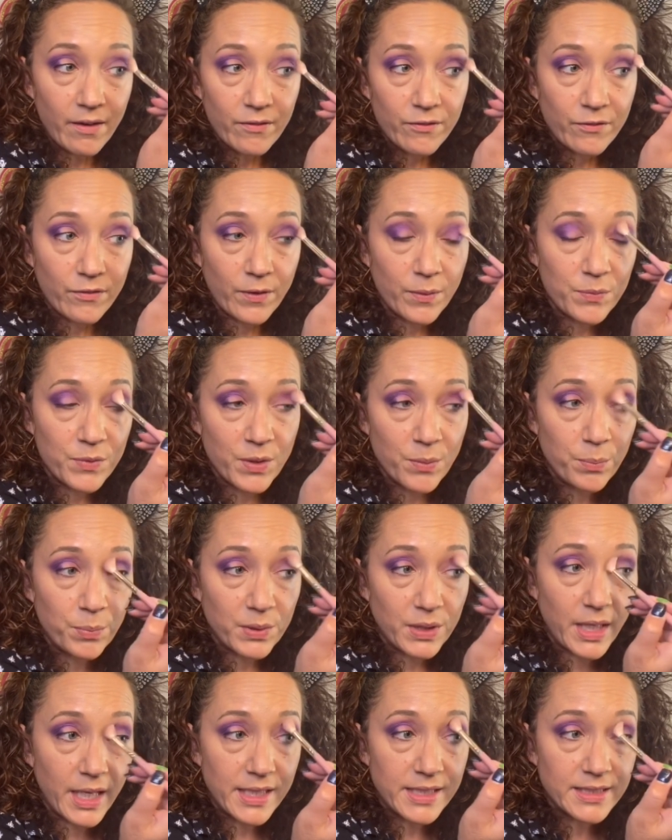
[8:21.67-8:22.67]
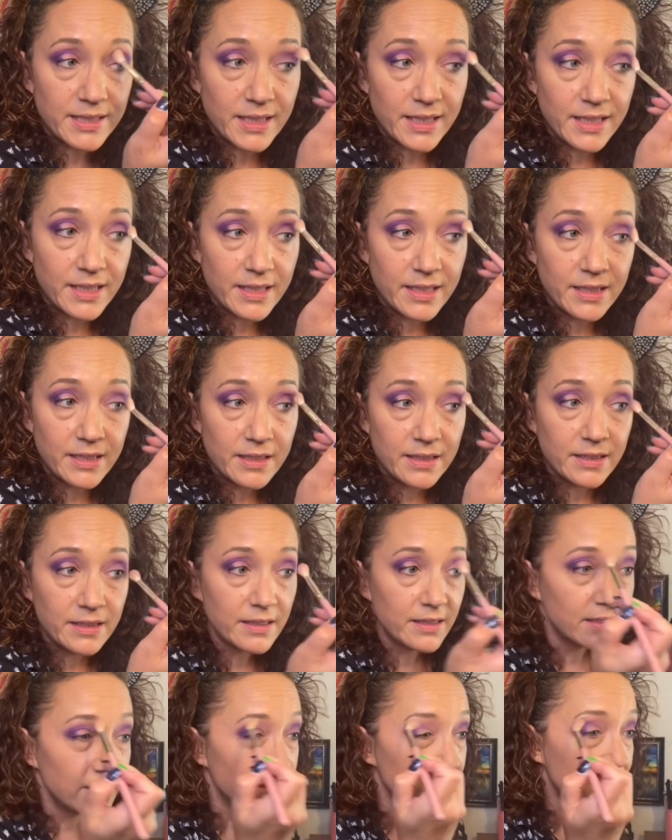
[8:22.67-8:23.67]
from the blending
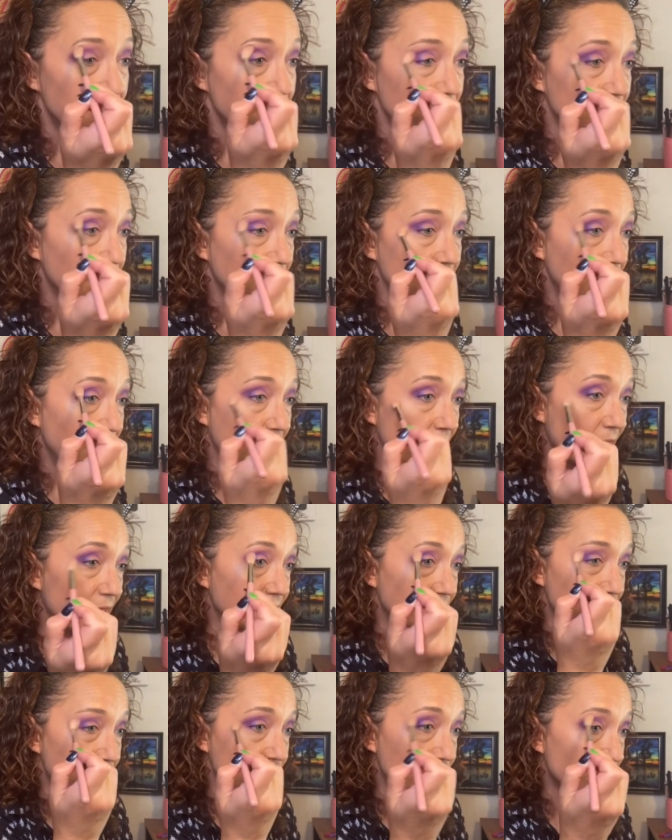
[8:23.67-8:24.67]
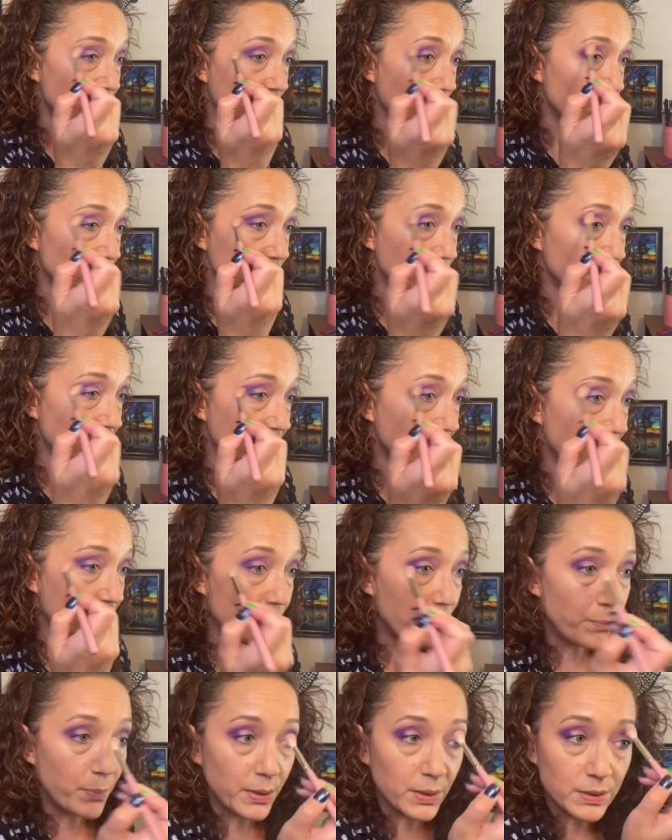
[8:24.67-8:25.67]
and then she goes in and
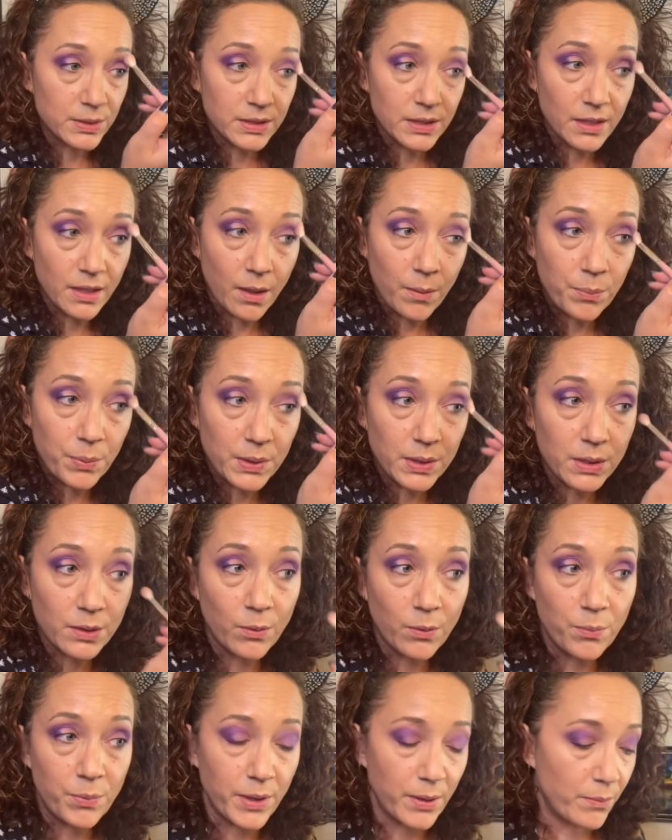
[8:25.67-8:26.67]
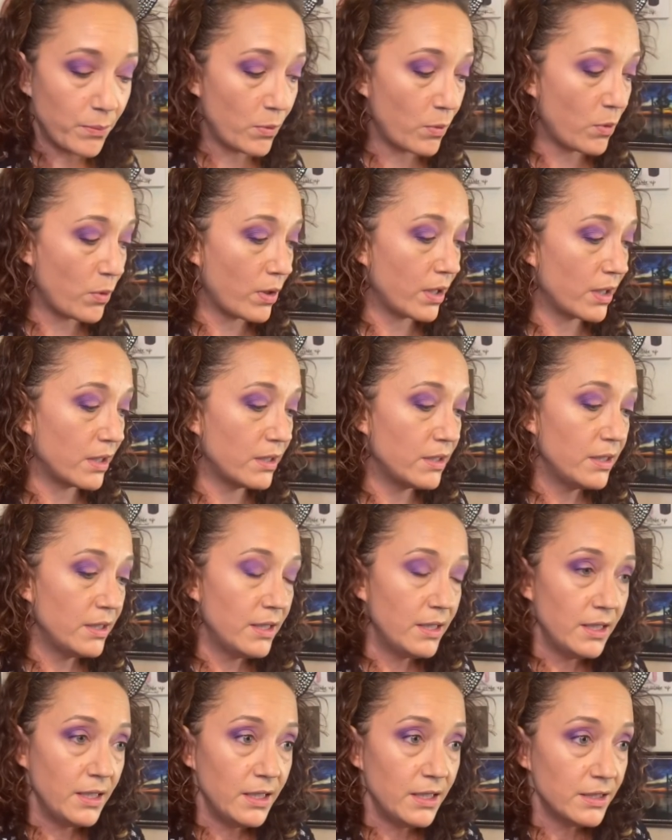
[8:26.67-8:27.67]
builds it up a little bit more.
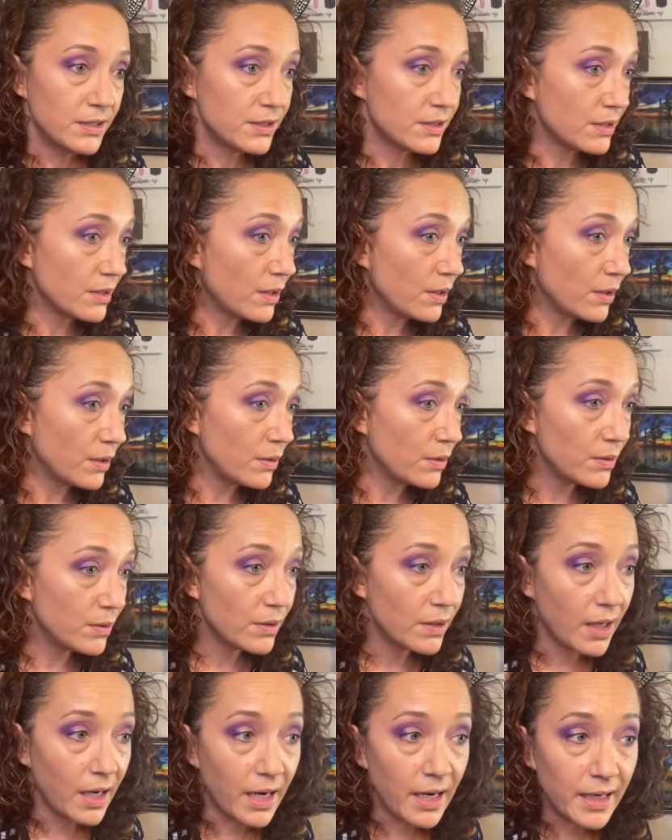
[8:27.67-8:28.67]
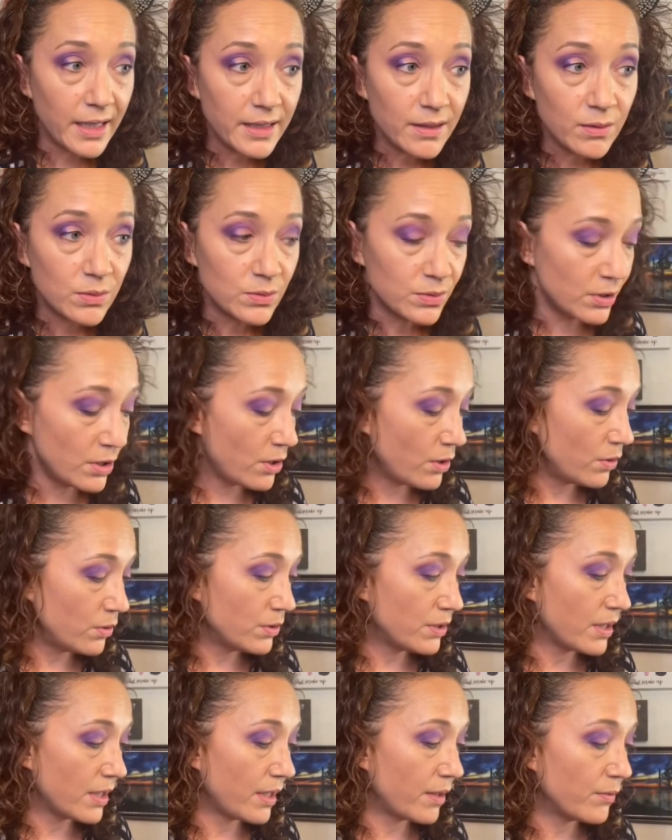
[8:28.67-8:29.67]
So I don't know
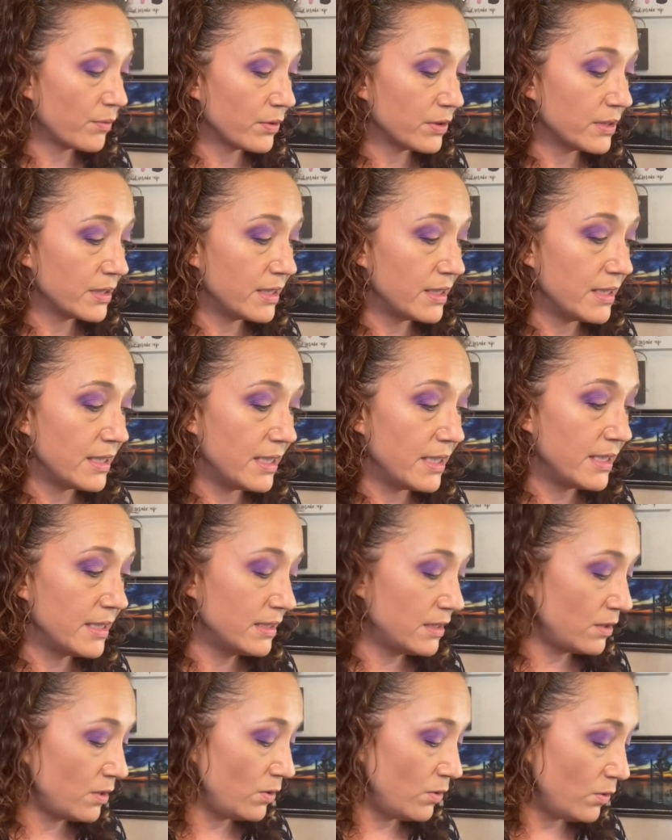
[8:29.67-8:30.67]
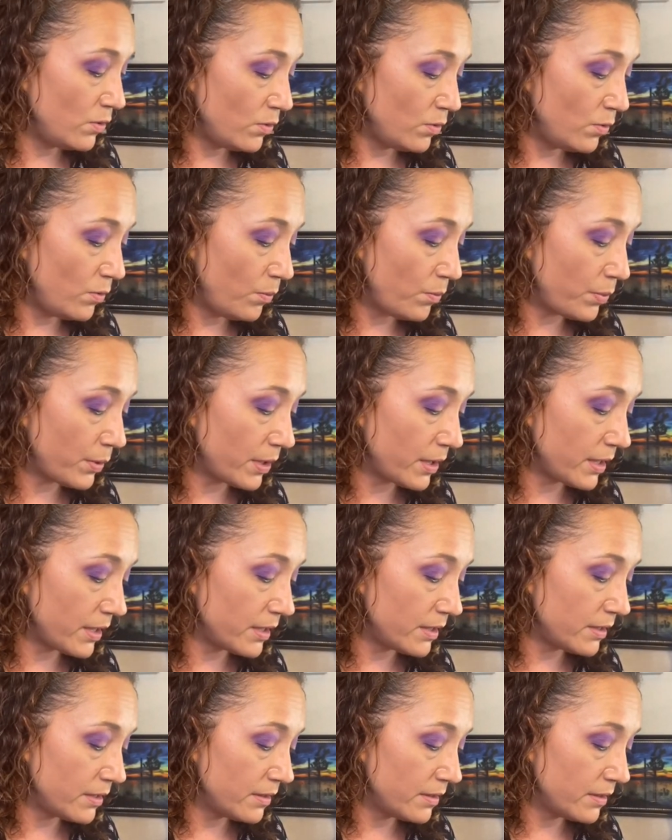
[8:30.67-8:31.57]
that I really need to, but